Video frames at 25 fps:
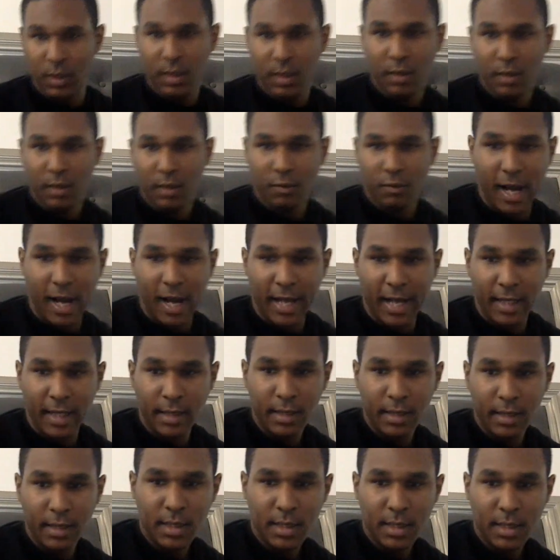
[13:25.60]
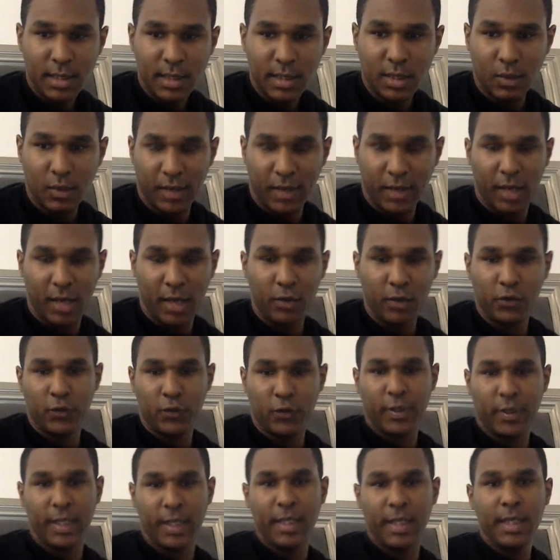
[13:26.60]
right? So
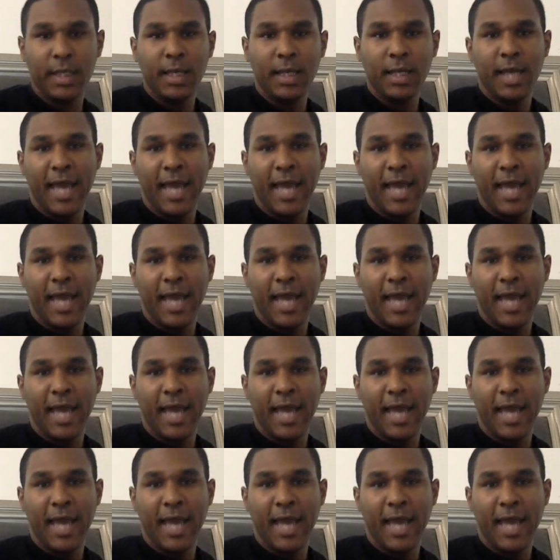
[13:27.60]
L3